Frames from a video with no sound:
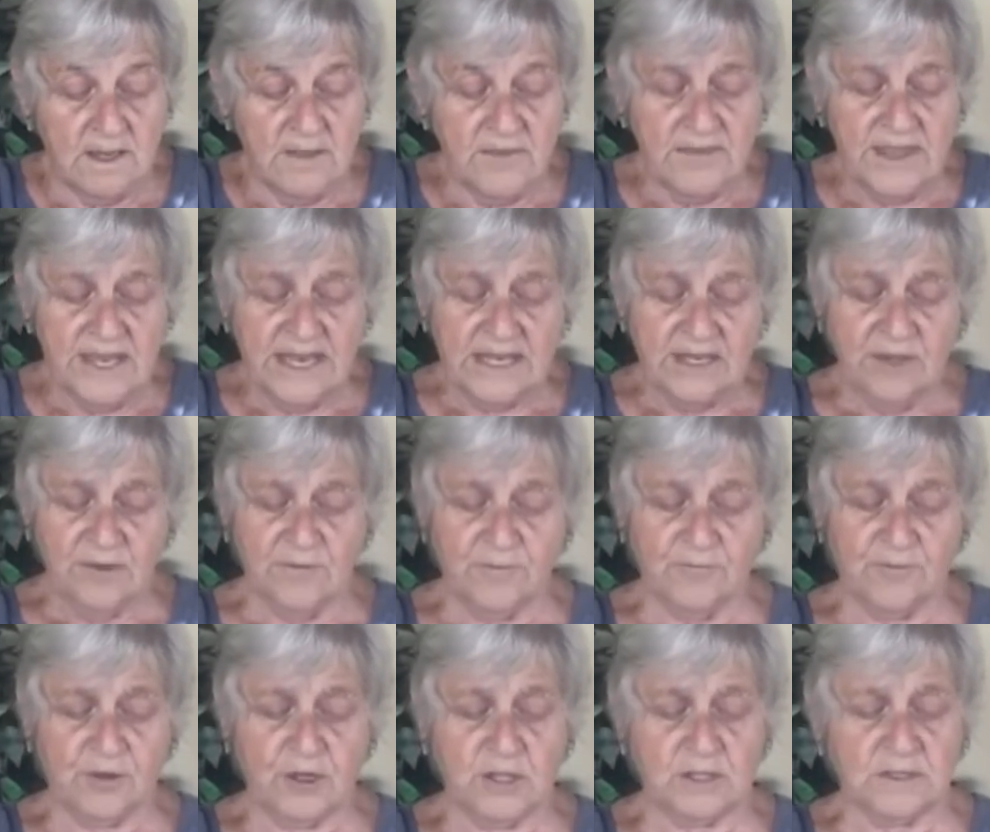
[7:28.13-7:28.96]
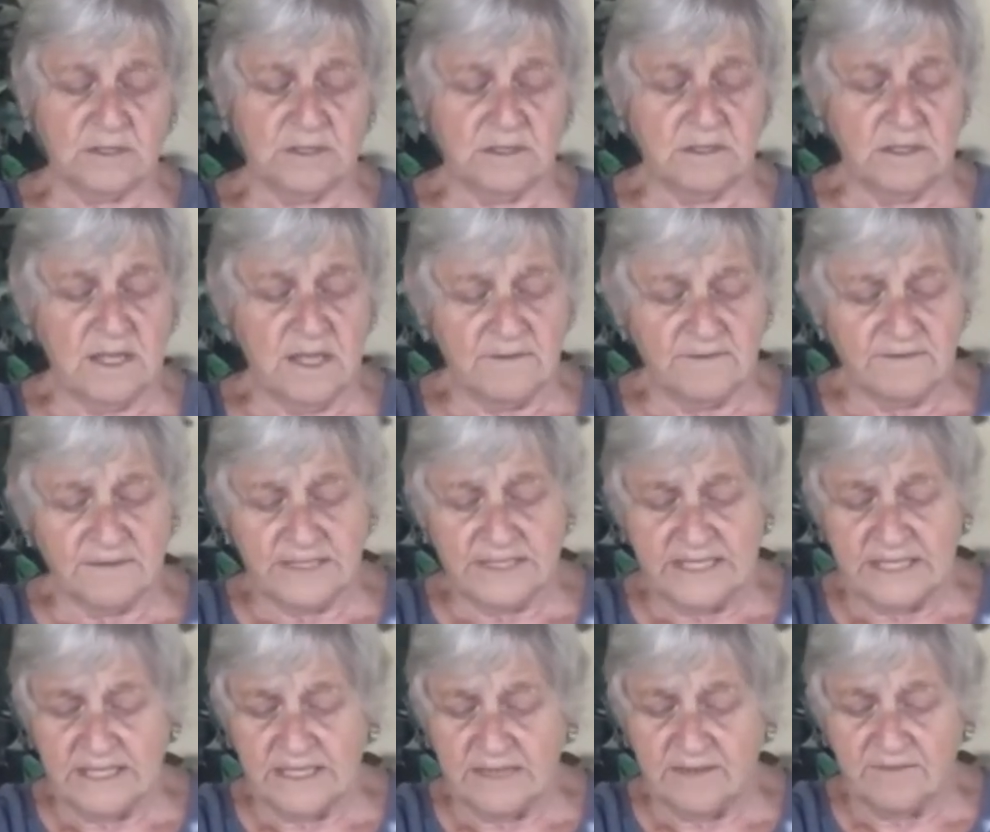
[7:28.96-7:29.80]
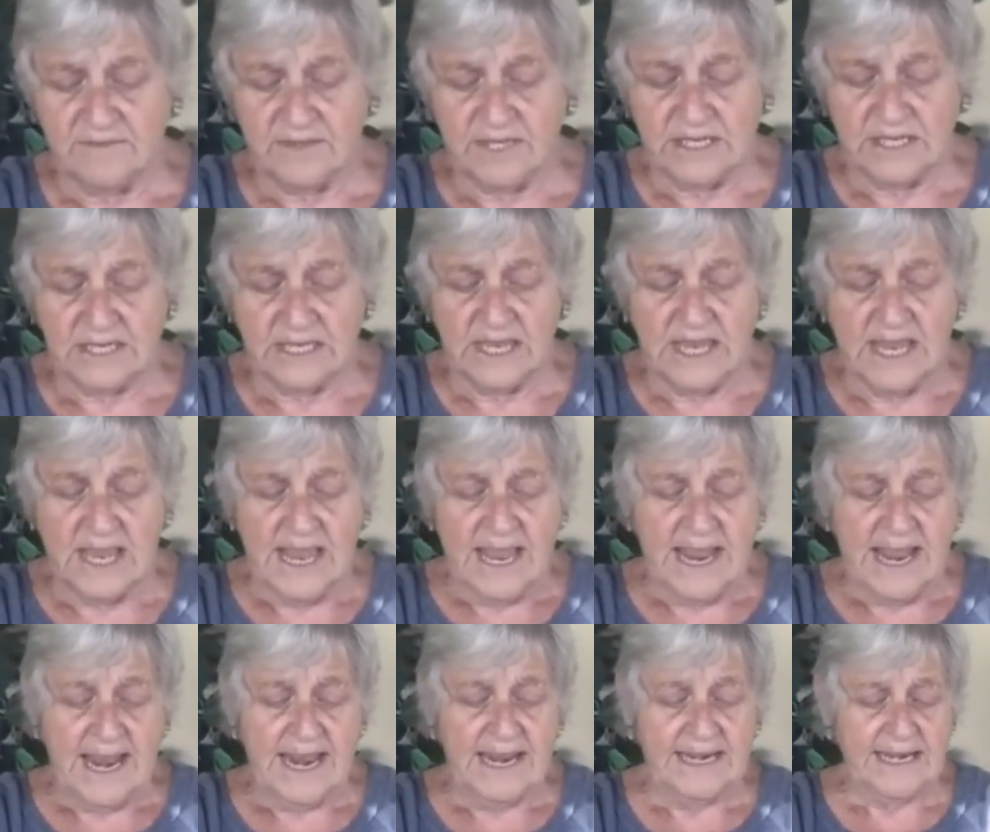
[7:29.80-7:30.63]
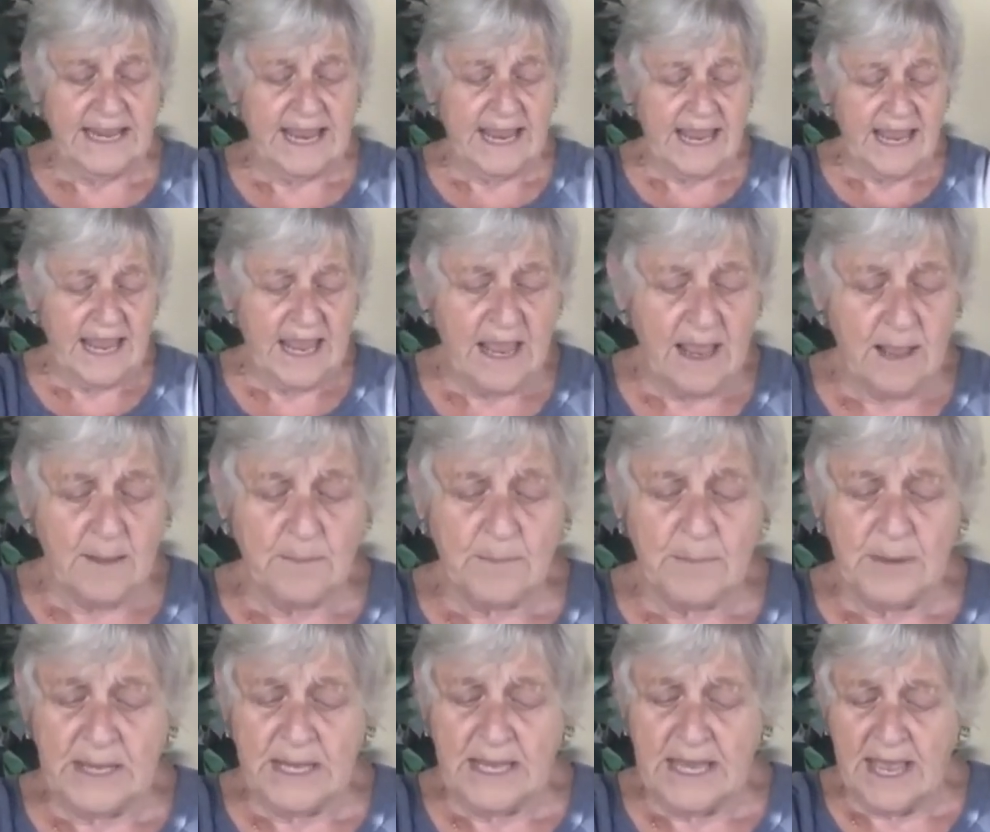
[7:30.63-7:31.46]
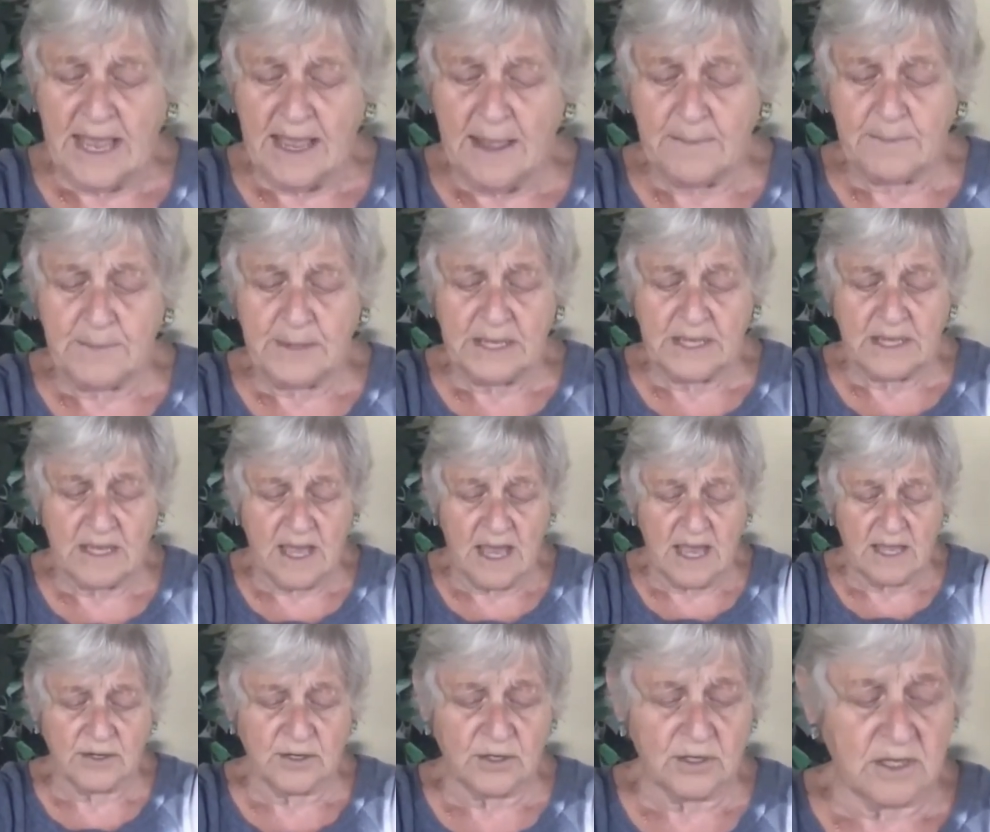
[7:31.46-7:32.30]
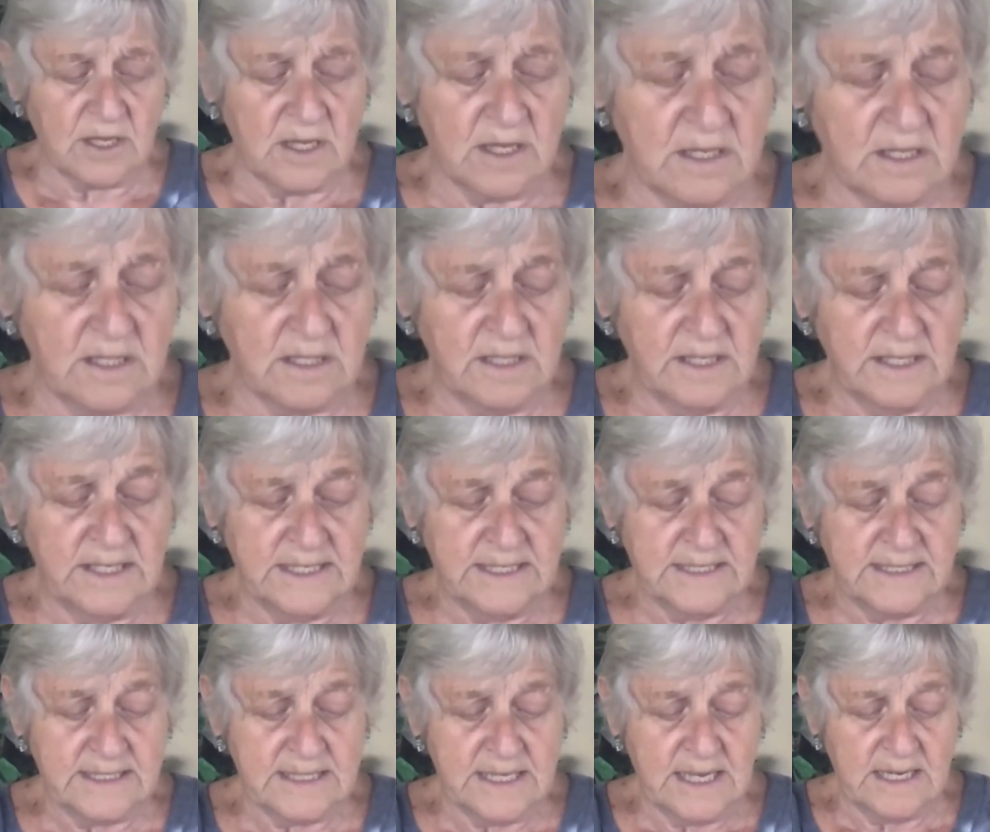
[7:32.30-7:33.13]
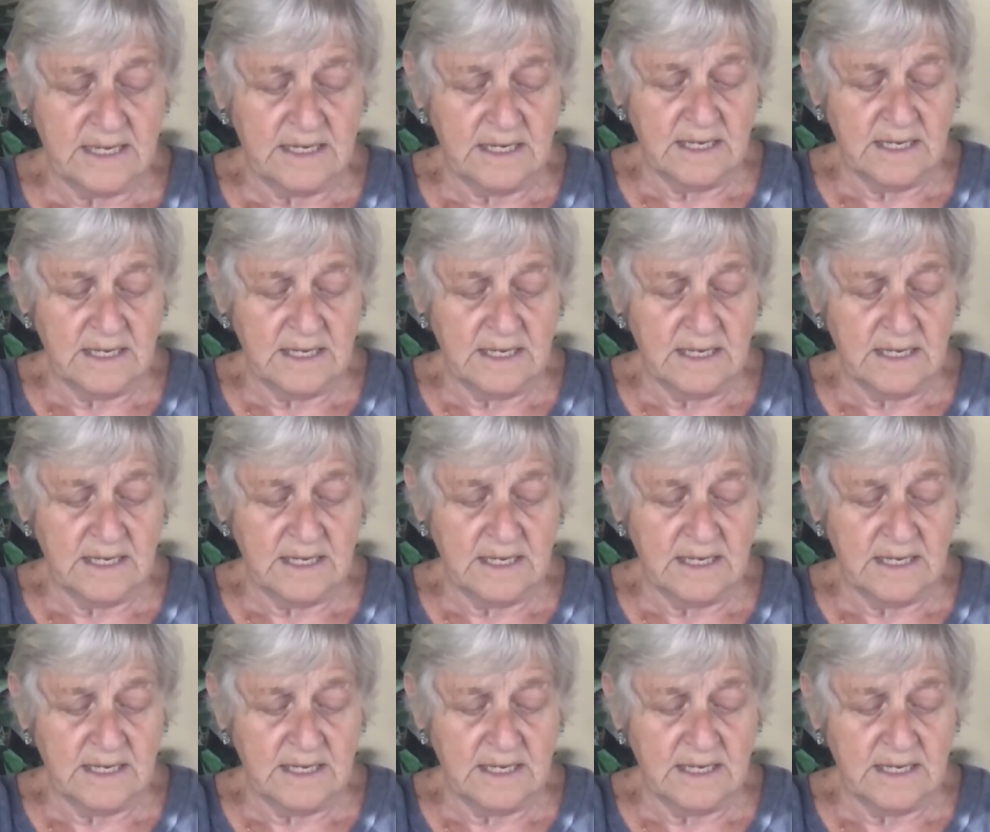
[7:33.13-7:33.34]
Thank you for a lovely evening and a happy, happy Hanukkah, he said.